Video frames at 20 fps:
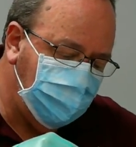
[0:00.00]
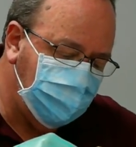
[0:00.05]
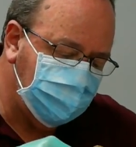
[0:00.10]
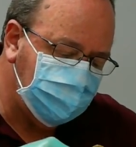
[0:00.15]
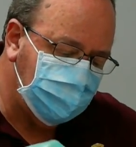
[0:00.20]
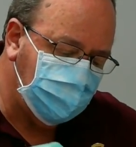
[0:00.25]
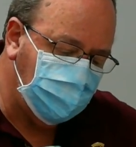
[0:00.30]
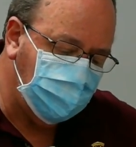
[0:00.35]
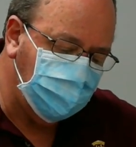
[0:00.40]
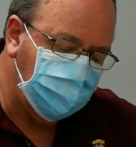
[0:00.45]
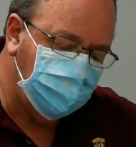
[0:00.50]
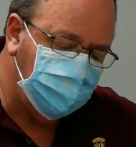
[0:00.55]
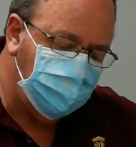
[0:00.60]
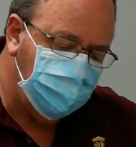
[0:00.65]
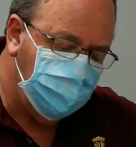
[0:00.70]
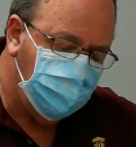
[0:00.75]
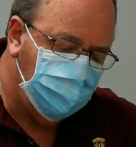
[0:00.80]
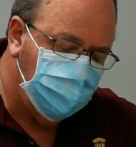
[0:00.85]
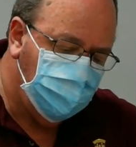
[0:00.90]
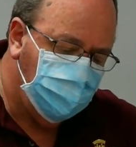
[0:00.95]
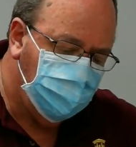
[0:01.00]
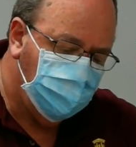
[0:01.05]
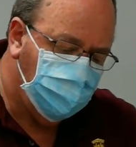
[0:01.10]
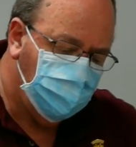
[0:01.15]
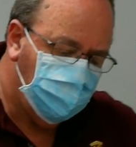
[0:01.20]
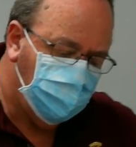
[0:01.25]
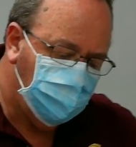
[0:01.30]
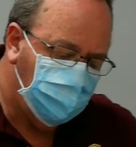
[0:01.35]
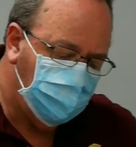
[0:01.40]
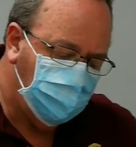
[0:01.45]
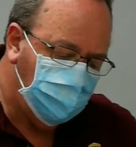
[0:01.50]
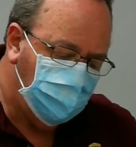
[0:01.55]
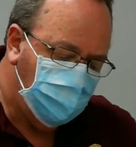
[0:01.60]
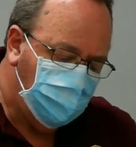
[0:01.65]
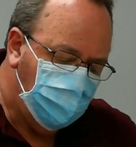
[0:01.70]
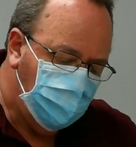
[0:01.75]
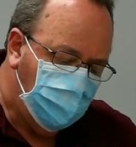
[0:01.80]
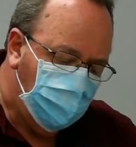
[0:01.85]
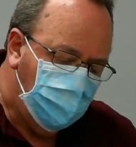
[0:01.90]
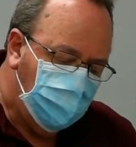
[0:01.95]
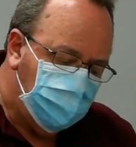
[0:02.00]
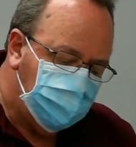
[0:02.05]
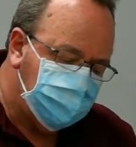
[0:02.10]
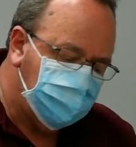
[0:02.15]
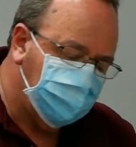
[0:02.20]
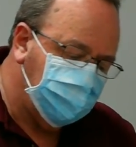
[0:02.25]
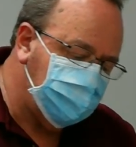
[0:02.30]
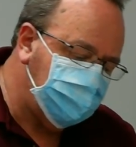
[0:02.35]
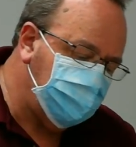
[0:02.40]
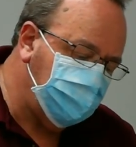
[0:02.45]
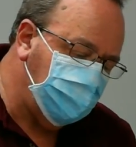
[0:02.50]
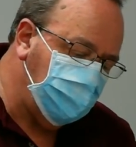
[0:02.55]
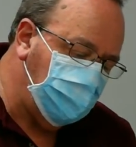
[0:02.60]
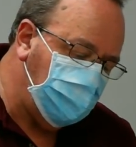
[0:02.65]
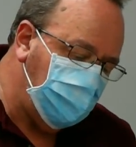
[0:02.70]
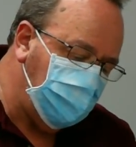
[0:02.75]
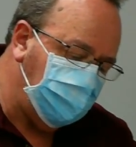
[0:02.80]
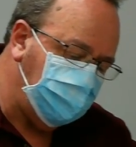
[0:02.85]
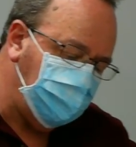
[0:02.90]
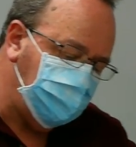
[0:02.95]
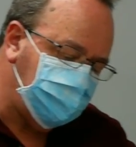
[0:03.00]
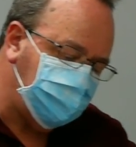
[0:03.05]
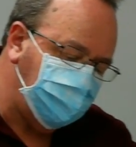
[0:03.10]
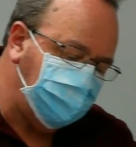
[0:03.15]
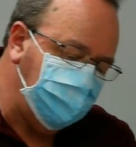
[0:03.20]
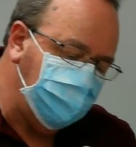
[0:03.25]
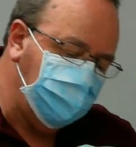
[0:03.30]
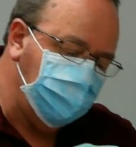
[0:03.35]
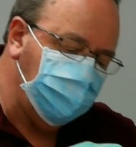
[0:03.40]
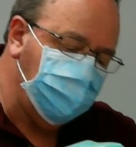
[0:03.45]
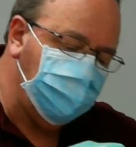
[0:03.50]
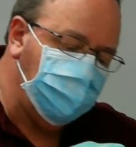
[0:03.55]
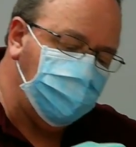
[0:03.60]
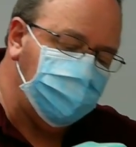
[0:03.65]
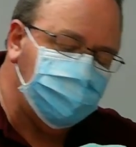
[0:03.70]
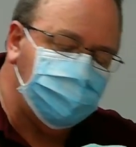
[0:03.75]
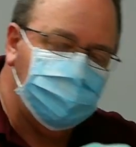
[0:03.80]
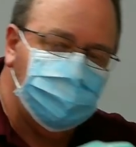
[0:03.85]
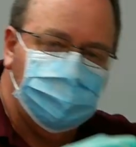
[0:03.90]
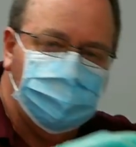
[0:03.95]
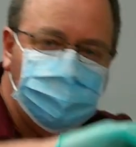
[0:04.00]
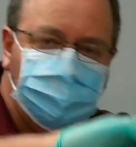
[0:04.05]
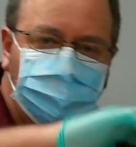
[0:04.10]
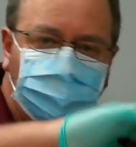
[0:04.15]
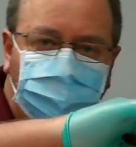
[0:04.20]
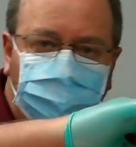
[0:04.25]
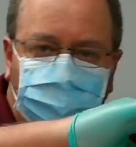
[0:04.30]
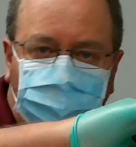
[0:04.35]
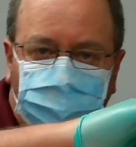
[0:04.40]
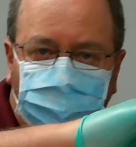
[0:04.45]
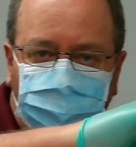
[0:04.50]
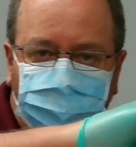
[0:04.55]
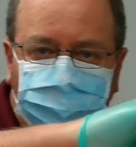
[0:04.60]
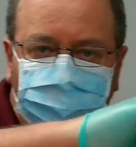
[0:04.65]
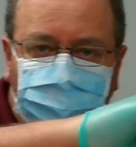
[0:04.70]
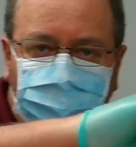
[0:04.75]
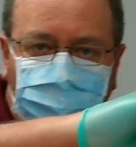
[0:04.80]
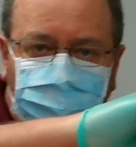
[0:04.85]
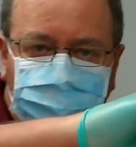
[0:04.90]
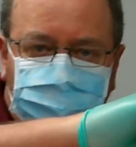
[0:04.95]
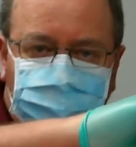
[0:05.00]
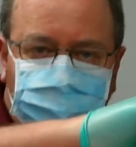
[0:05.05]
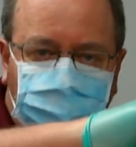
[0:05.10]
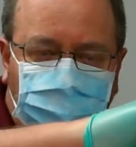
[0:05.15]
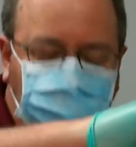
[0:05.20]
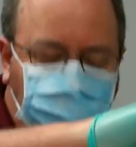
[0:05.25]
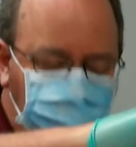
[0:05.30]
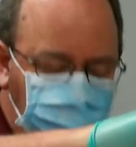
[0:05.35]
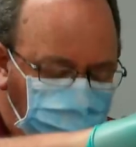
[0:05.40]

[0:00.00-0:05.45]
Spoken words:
a taco so that you can kind of put your finger right there on the outside